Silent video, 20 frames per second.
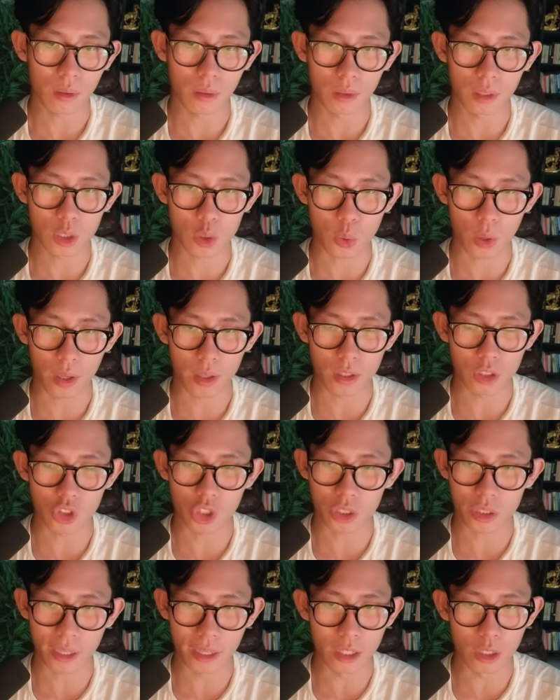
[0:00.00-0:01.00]
This one is
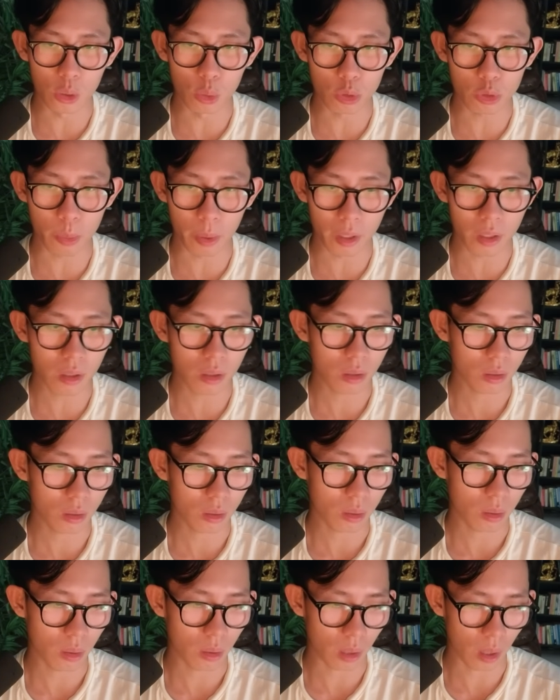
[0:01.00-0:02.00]
just an inducement,
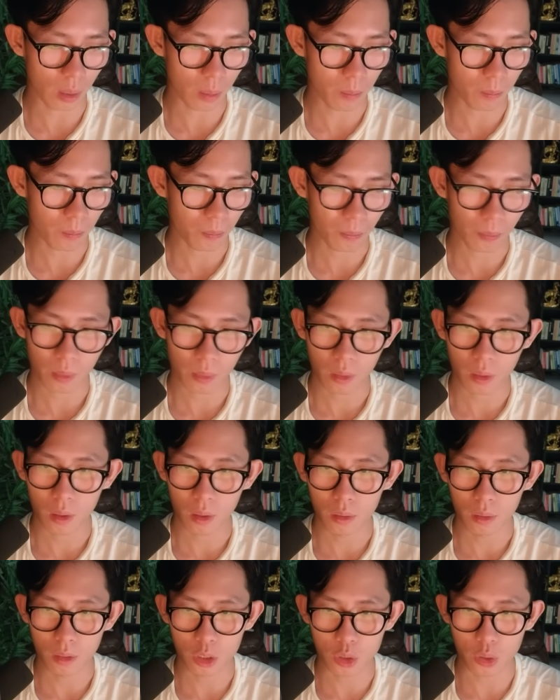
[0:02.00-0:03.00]
okay?
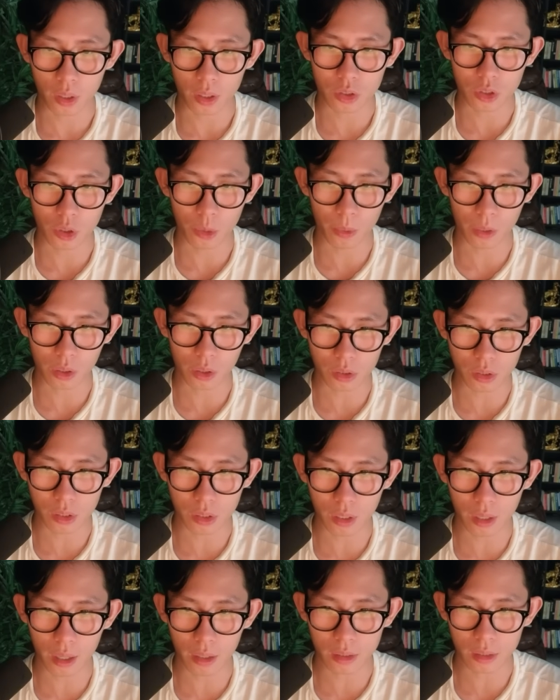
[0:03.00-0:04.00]
This one is not really
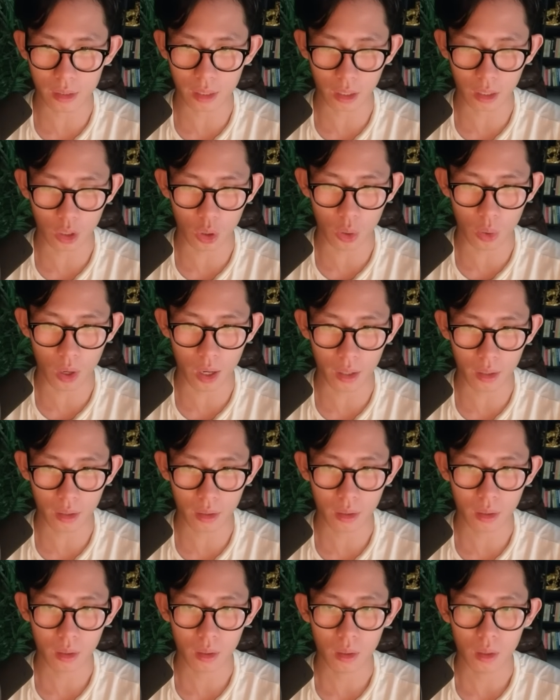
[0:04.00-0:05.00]
considered as like a lower high
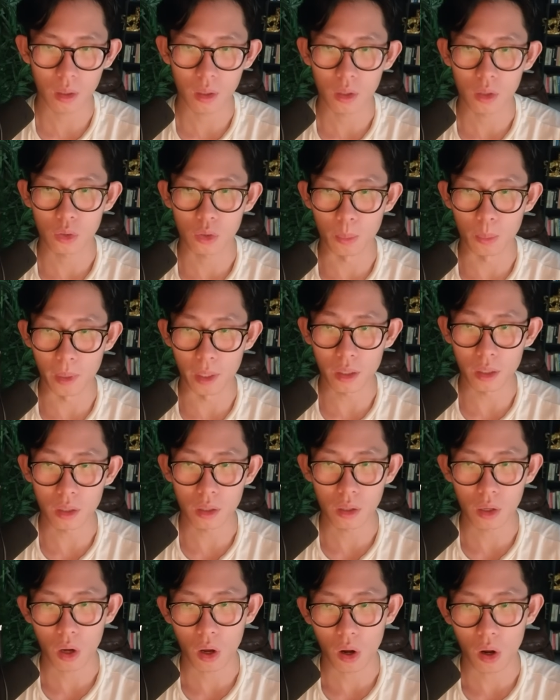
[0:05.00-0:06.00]
to me.
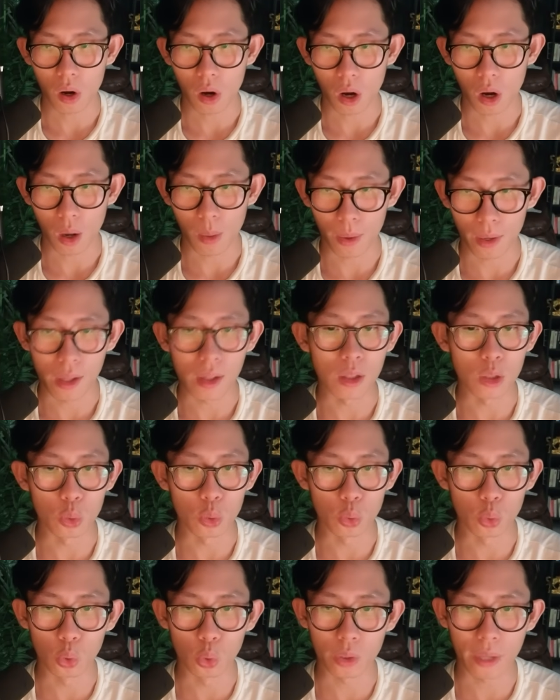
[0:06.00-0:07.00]
Or whether
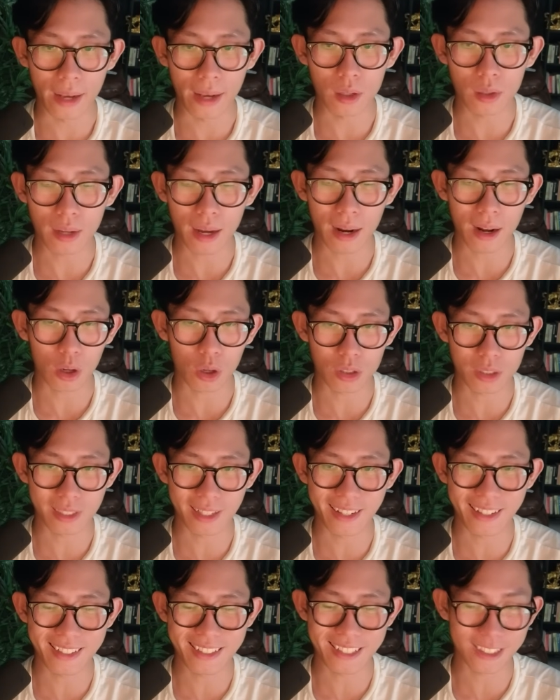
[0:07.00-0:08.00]
you can kind of
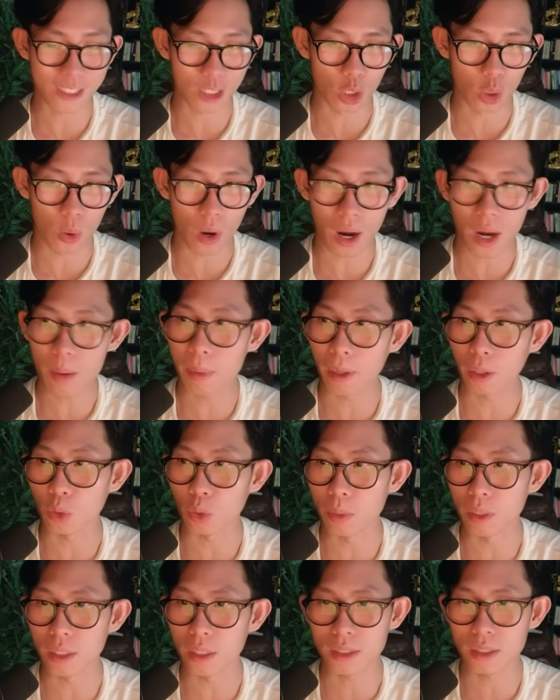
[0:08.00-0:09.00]
consider this as a lower high, but to
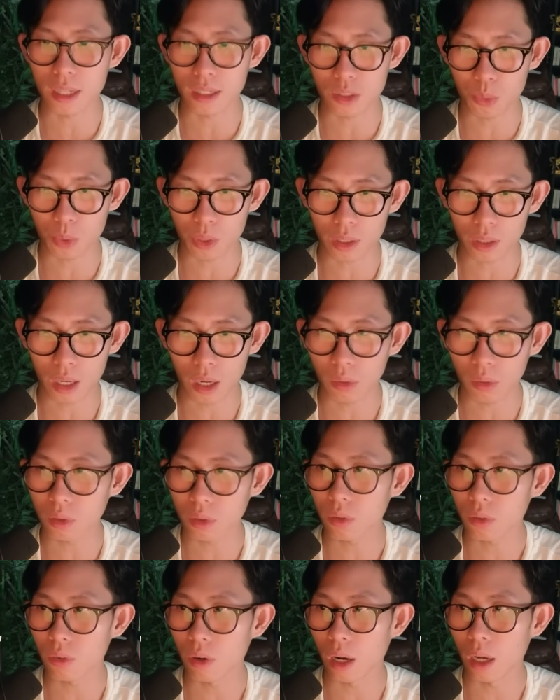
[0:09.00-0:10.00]
me this doesn't really count,
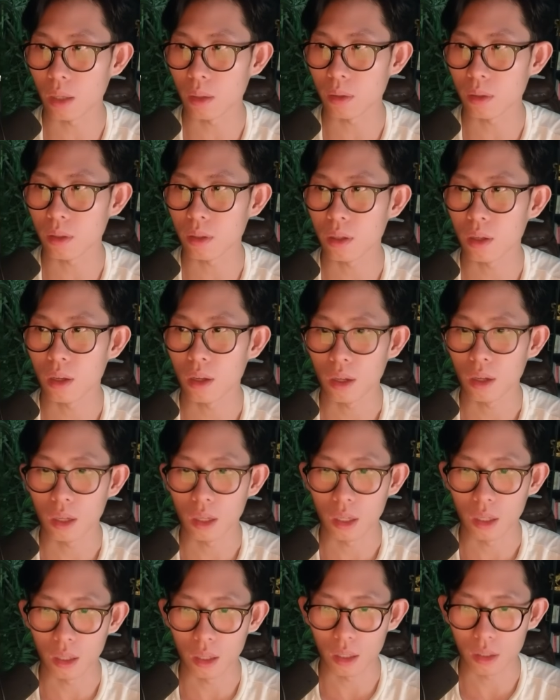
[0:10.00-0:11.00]
right?
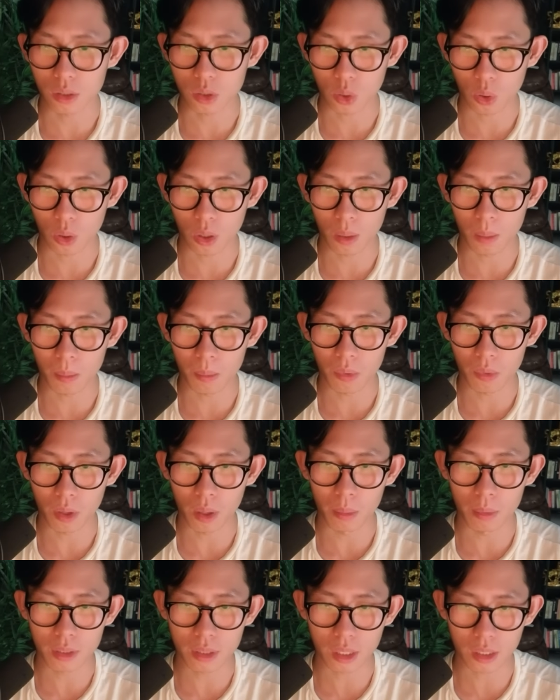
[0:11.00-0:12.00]
Let's go up.
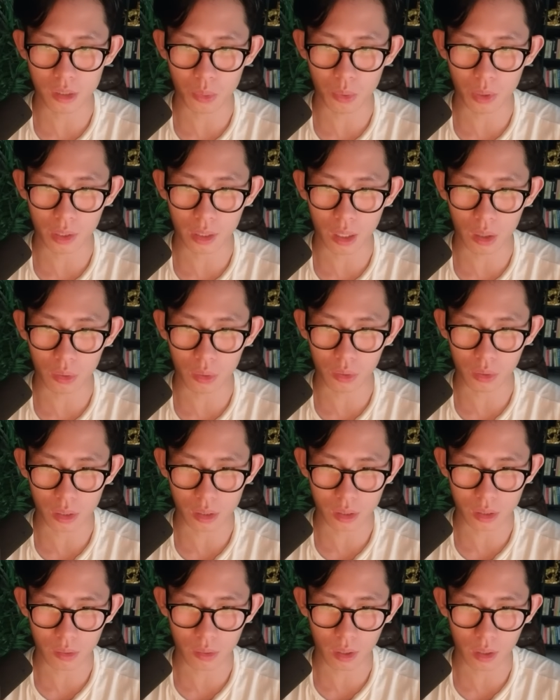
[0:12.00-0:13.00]
Yep, this doesn't really count. You can
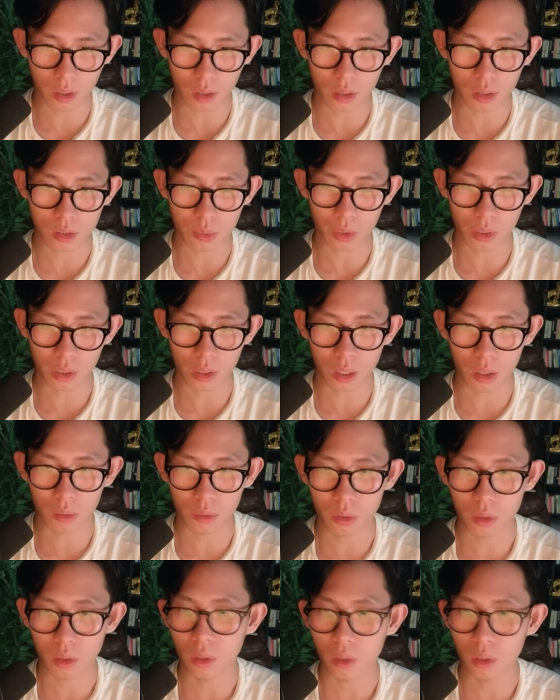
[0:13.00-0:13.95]
see right here, doesn't really count.